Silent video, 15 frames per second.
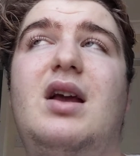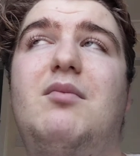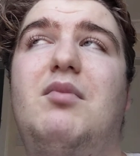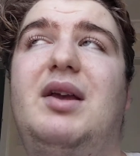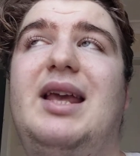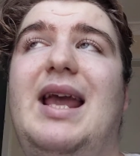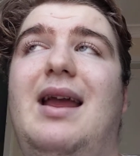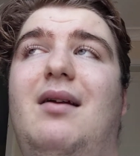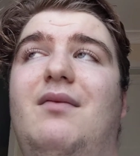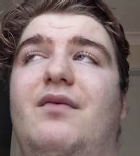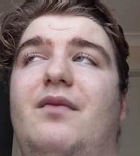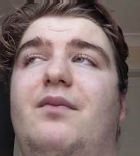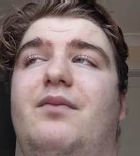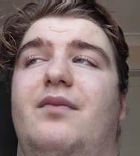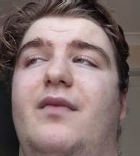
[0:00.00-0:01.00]

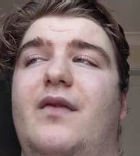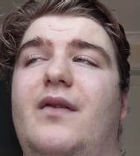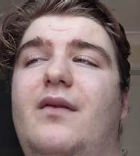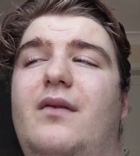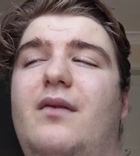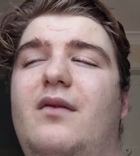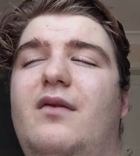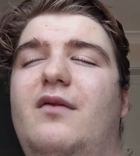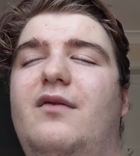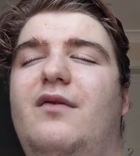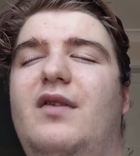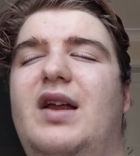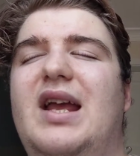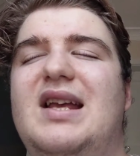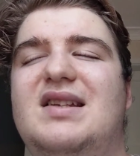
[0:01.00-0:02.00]
became
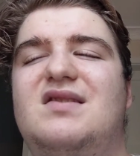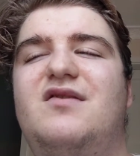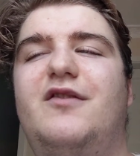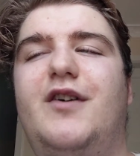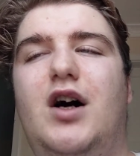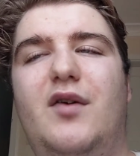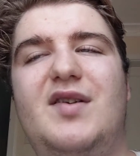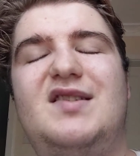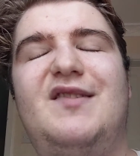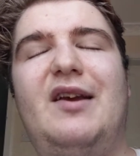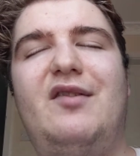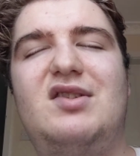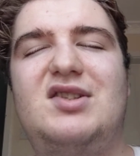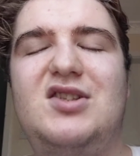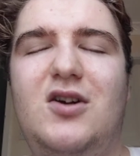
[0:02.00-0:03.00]
his father's
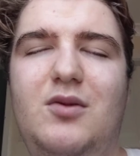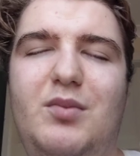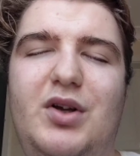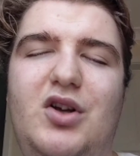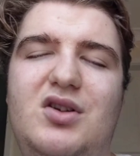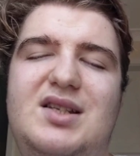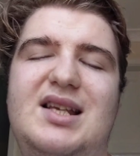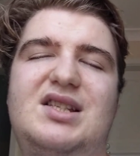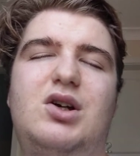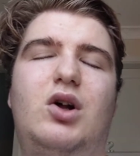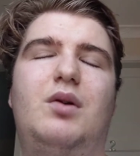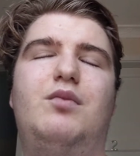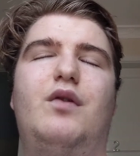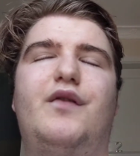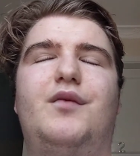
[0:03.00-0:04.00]
favourite son, because his
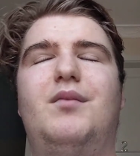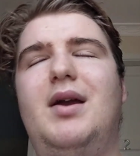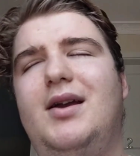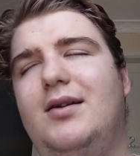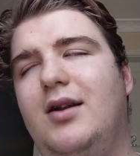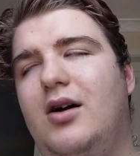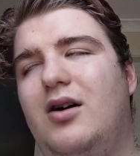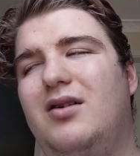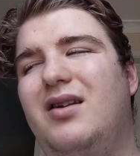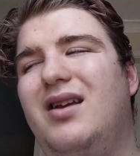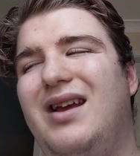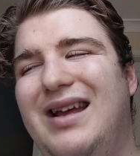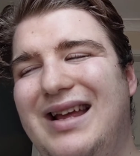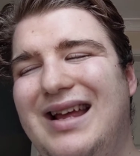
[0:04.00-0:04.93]
older brother Miklon